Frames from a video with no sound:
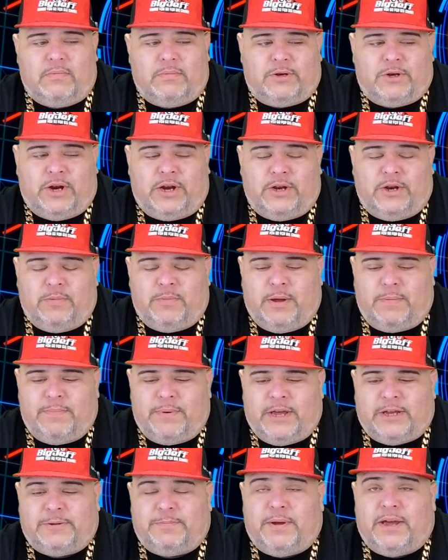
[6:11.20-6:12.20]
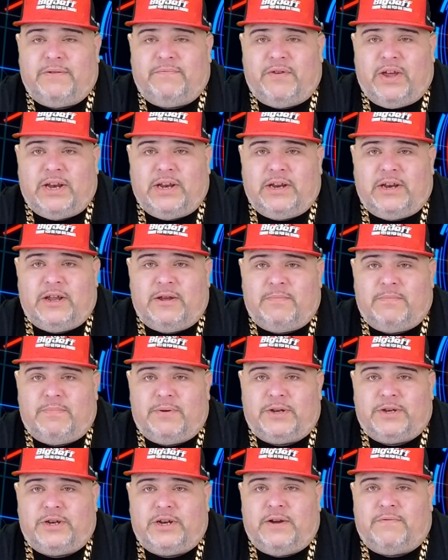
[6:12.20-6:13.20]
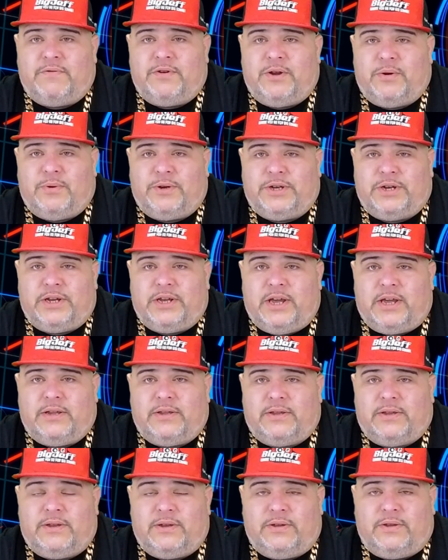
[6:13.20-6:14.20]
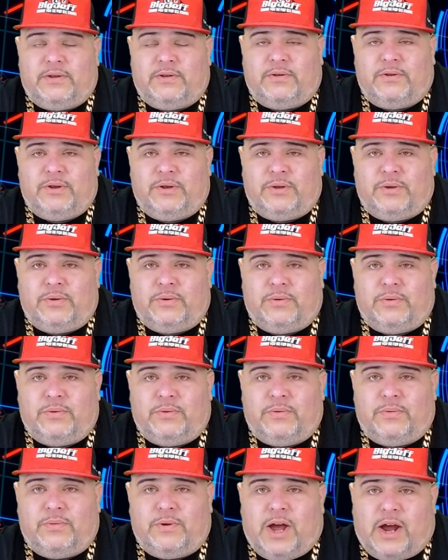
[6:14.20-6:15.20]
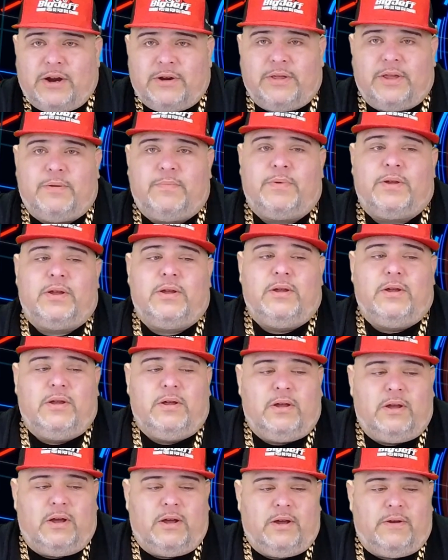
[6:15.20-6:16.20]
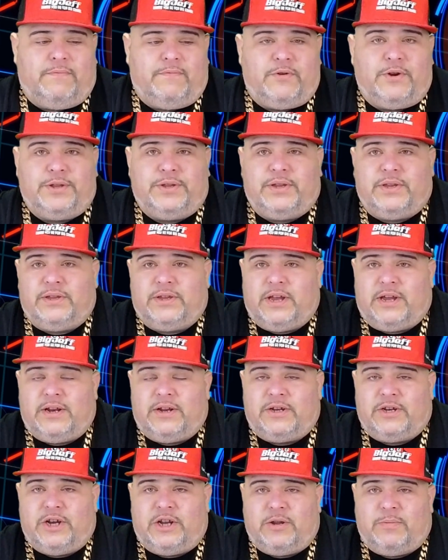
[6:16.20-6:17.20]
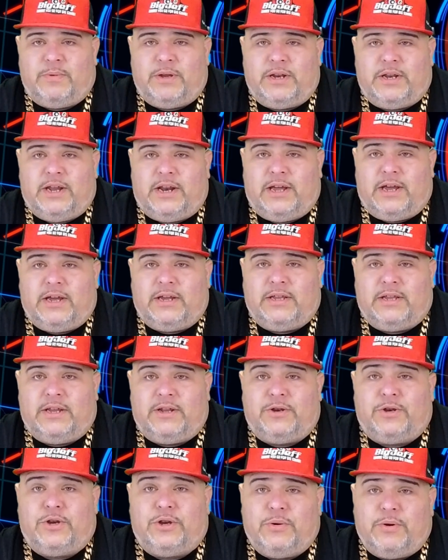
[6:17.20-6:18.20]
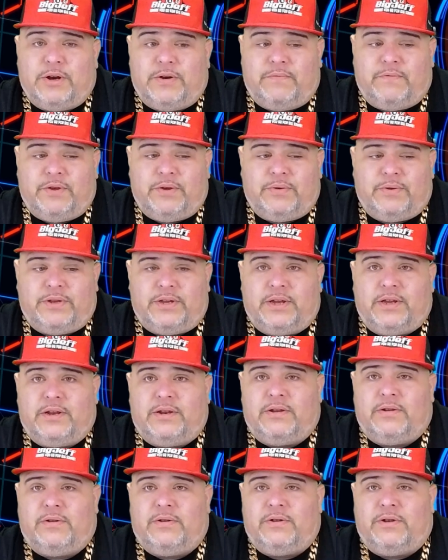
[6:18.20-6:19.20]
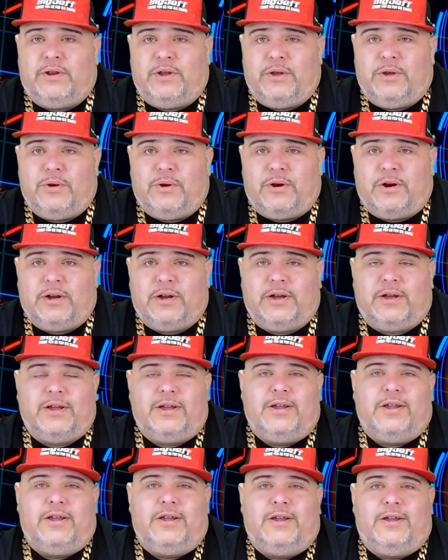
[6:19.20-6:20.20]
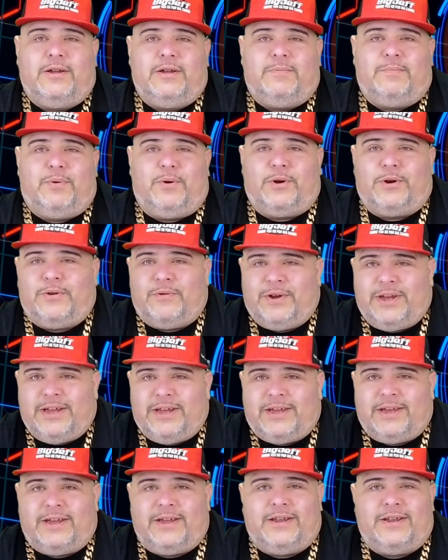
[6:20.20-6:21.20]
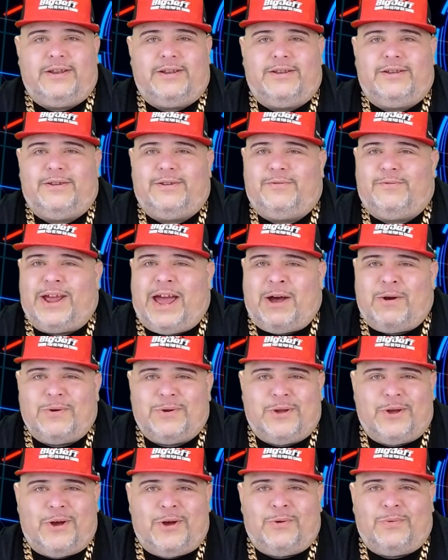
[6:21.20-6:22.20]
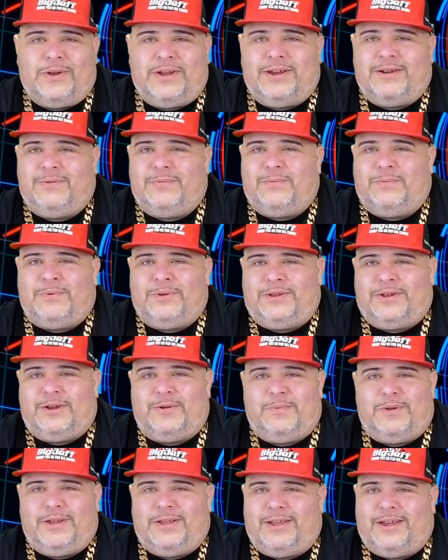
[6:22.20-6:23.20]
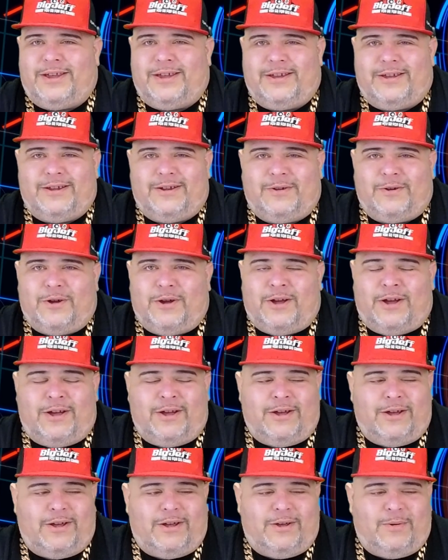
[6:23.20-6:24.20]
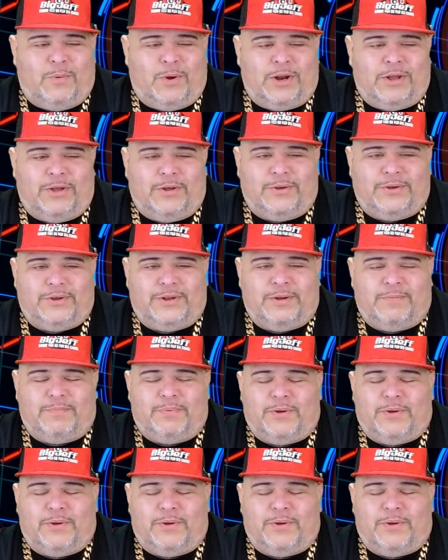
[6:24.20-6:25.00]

Try to do my best by venting them, but you never know what you get till you hire them. For instance, I had a gentleman that I did 2 interviews in. New York, Puerto Rican, outgoing, was going to be like one of those